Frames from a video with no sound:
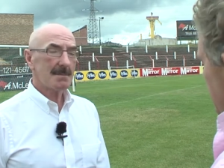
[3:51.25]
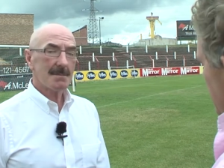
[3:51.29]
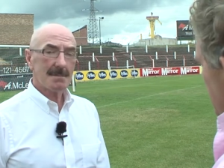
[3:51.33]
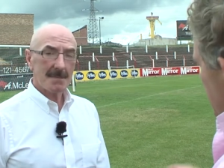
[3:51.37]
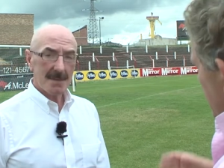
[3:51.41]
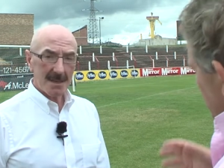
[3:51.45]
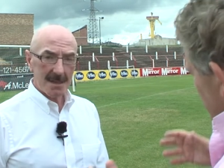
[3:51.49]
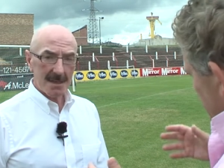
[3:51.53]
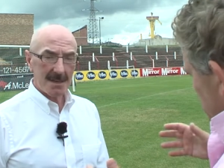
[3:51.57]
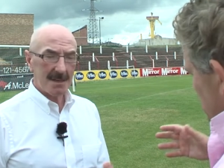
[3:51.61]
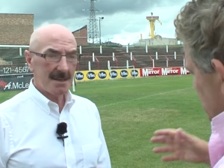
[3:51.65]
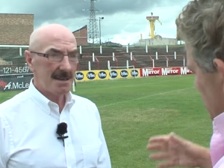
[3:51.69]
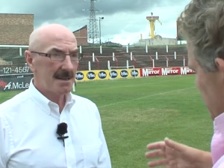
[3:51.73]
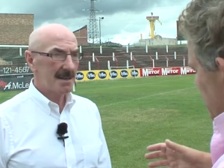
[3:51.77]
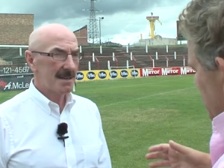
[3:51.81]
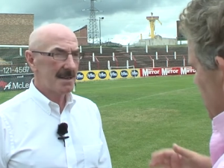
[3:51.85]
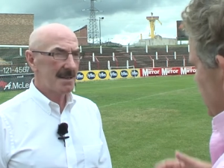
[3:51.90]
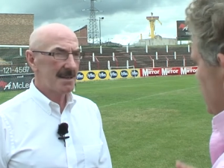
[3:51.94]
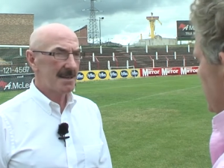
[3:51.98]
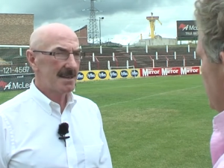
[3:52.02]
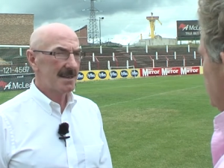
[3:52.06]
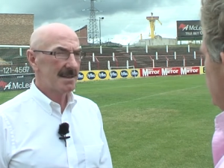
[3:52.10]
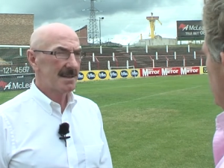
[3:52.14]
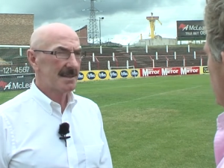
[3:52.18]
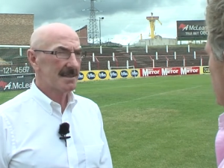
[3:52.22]
But some of the
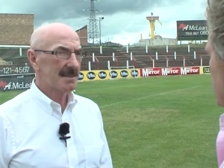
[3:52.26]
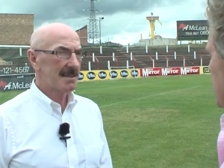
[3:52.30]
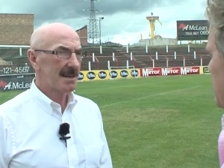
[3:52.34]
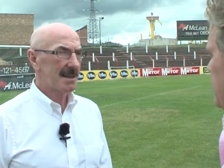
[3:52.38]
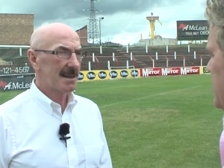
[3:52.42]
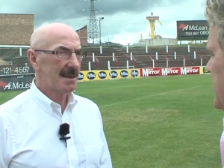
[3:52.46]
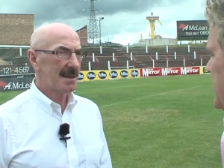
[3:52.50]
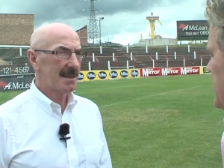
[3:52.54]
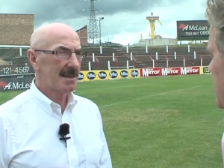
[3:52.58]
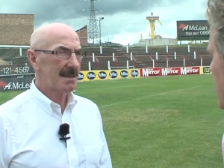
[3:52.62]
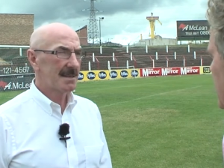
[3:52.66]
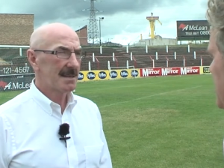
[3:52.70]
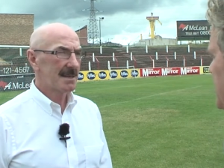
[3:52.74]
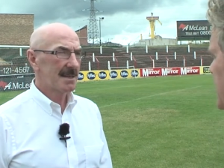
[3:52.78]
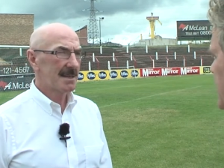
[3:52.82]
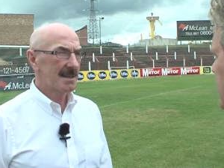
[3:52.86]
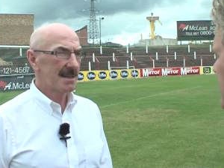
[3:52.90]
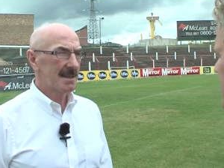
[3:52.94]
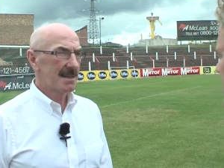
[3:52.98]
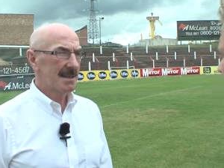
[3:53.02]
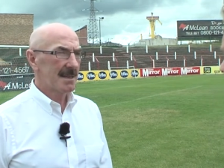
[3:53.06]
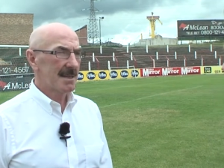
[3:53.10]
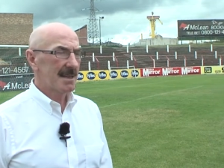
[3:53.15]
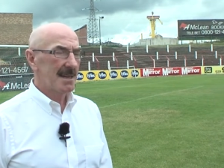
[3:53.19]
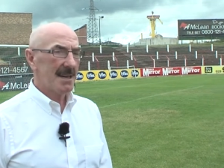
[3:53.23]
football can be top drawer.
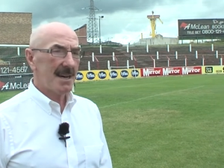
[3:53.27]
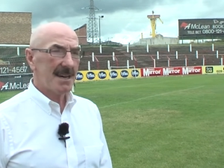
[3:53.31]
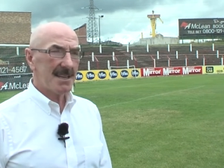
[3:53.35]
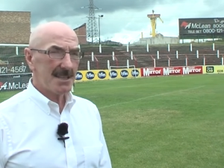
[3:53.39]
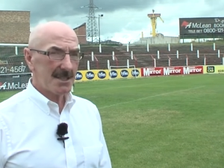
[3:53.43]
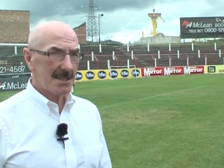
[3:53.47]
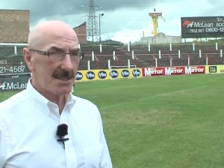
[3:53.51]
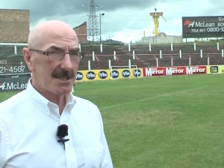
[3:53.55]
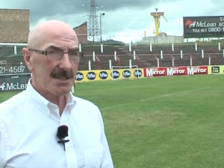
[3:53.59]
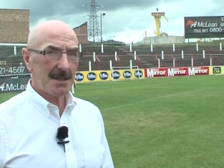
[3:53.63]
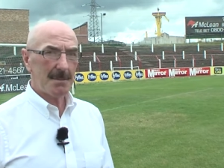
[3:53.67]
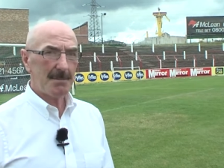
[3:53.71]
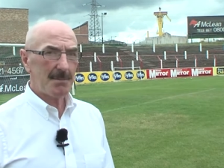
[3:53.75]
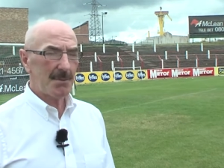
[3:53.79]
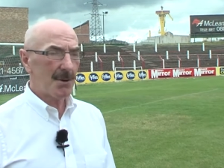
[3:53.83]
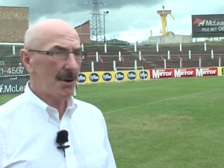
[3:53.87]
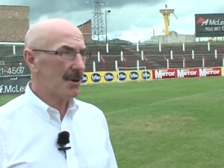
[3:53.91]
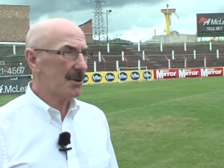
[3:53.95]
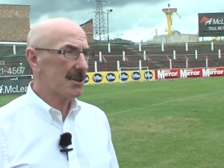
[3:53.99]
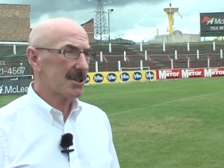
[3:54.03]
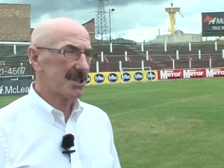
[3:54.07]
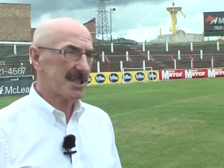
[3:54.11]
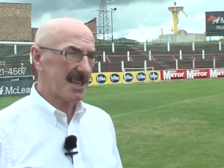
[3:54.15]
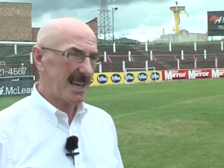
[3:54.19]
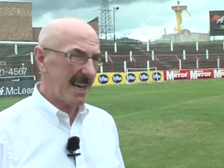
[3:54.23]
It's the
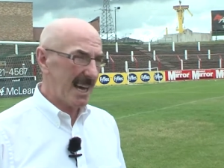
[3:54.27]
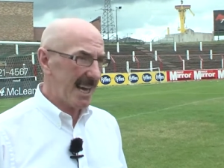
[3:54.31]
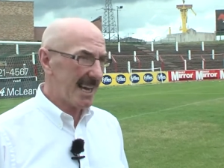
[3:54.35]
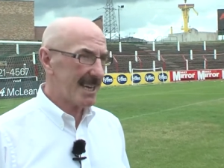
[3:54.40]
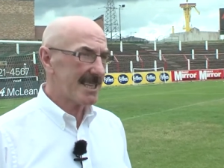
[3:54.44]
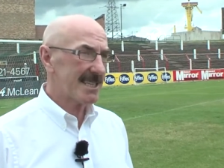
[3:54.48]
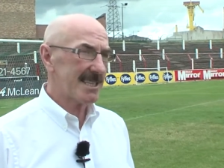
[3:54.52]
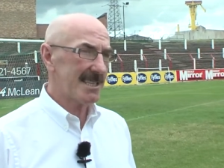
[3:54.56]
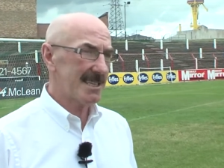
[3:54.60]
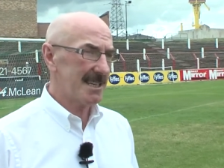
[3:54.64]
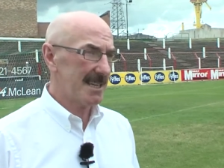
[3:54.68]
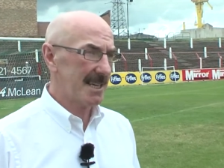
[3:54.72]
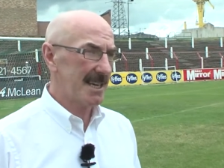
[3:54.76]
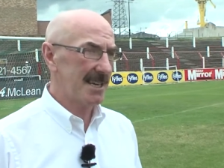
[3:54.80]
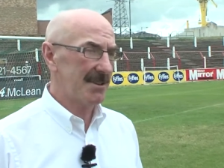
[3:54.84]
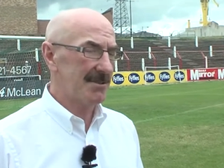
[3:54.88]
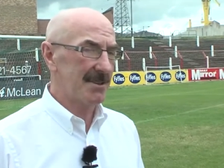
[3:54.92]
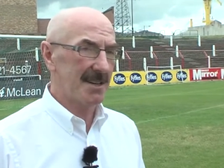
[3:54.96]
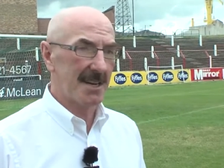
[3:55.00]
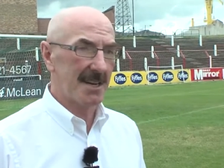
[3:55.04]
product's excellent, Adrian.